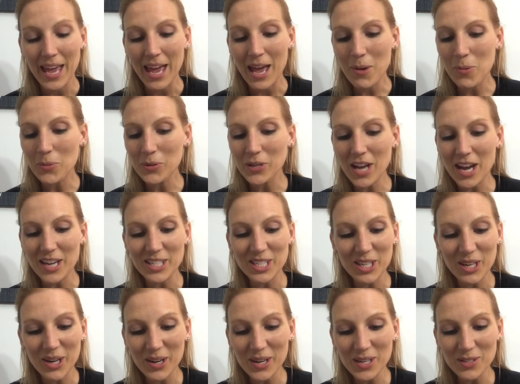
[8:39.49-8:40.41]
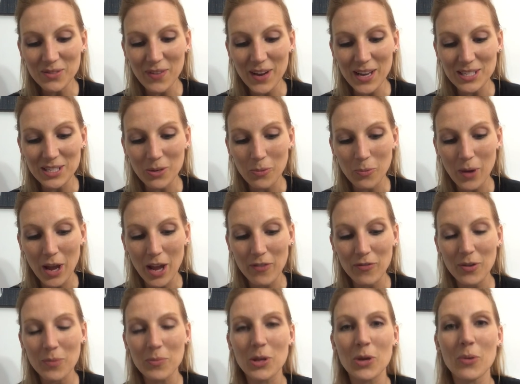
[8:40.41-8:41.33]
and will not turn his face away
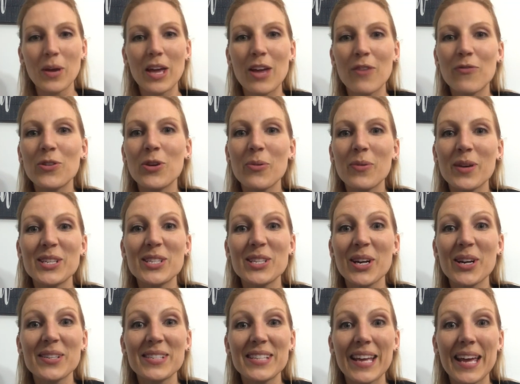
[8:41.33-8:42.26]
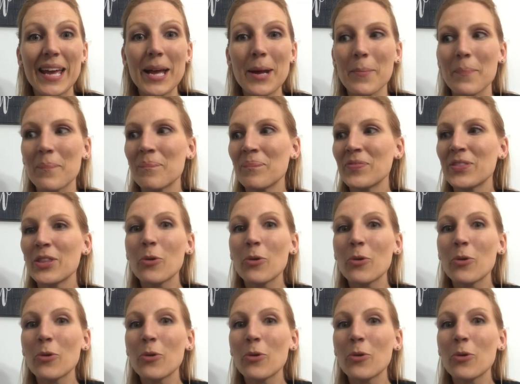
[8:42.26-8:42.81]
from you if you return to him.